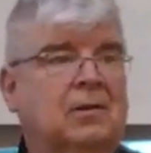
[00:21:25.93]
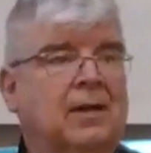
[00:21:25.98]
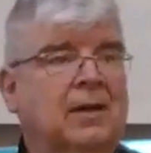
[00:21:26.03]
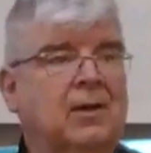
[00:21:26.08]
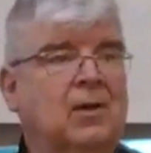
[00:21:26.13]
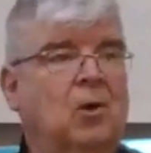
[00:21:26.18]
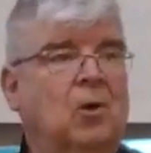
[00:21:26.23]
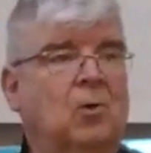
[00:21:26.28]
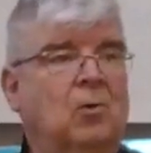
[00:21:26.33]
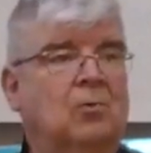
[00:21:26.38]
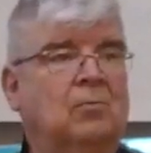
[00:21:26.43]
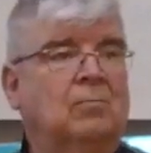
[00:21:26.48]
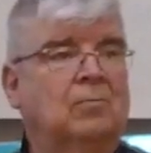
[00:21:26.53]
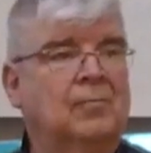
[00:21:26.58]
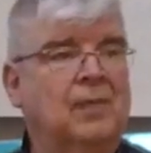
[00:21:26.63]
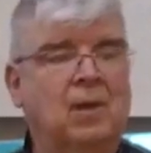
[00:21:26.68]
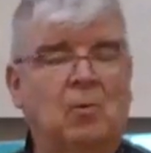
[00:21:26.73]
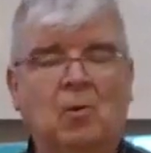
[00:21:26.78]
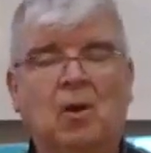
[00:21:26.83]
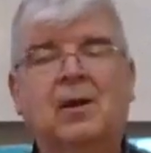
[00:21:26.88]
you know
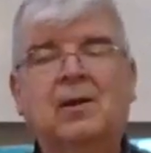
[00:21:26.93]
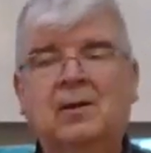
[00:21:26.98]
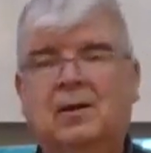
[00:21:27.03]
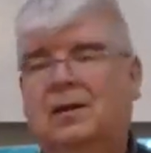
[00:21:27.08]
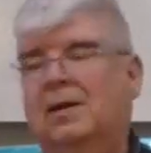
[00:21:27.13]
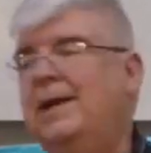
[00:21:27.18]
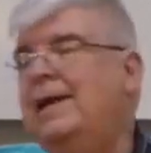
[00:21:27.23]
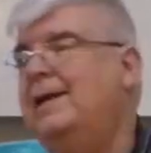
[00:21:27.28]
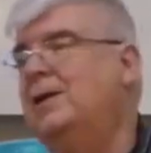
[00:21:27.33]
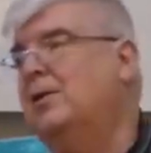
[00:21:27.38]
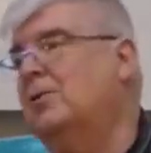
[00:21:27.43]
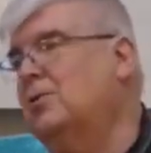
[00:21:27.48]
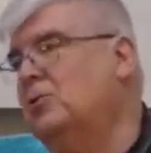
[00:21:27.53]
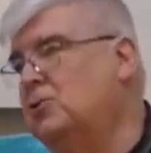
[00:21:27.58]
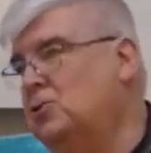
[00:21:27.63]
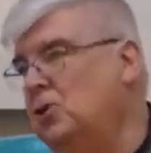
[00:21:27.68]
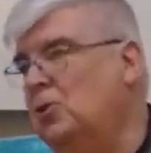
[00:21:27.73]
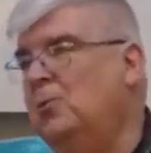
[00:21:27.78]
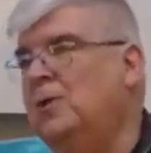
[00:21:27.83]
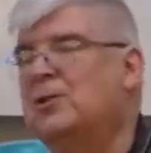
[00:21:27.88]
they were unclean under
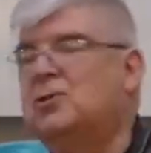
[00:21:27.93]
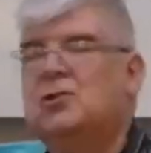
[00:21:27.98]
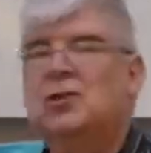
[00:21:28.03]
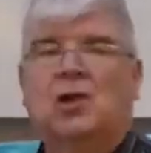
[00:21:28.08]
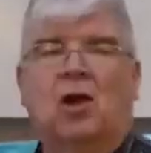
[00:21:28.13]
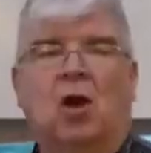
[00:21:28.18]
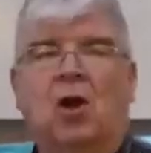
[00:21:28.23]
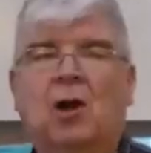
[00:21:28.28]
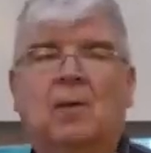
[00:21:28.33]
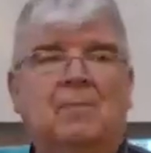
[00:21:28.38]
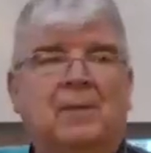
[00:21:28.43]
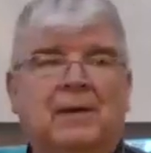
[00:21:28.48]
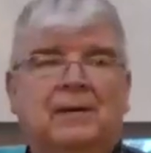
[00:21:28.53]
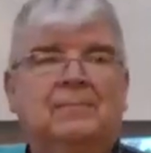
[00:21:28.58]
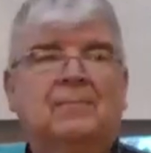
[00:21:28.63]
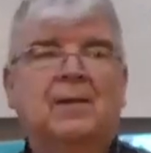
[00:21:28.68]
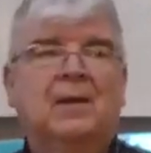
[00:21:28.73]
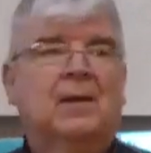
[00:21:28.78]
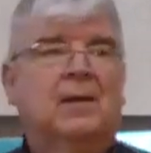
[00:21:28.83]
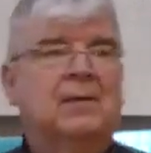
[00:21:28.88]
jewish law
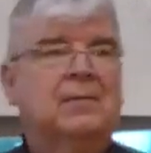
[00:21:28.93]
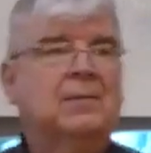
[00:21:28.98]
but